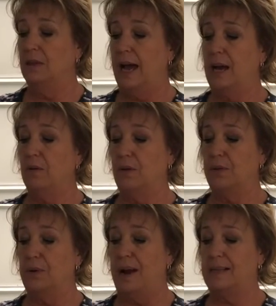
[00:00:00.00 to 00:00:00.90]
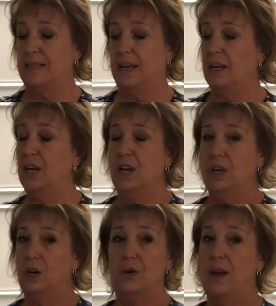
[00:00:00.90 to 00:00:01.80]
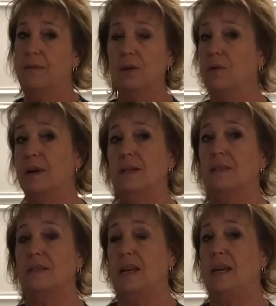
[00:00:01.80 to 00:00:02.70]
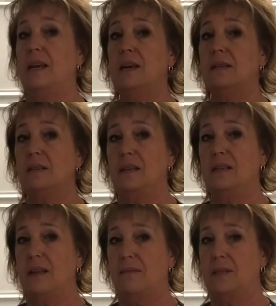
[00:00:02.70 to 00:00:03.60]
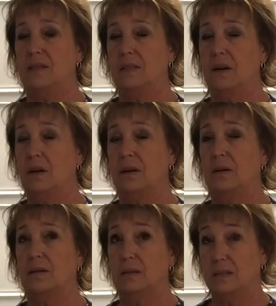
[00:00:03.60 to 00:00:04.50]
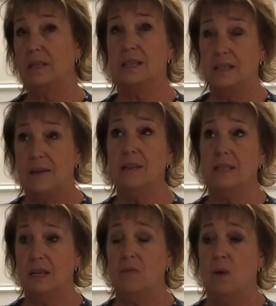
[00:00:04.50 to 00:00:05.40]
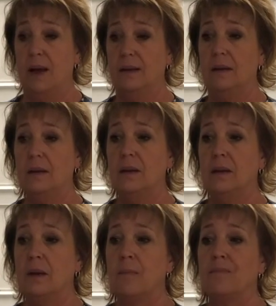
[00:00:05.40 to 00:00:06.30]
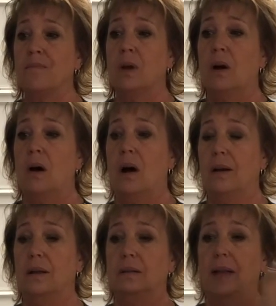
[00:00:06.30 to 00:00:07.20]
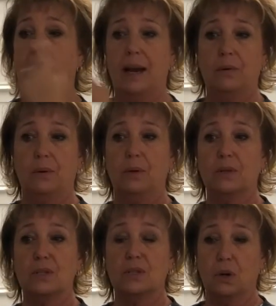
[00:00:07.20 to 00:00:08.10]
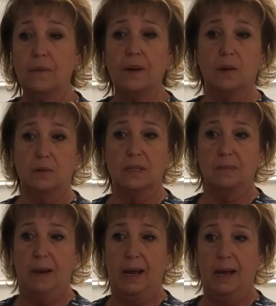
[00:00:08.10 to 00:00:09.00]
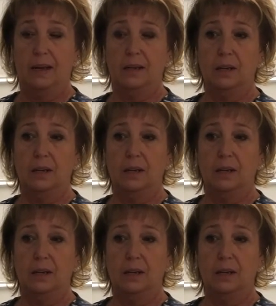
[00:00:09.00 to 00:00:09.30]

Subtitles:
lateral thoracic, you're never going to see C7 or C7T1. On a lateral cervical spine,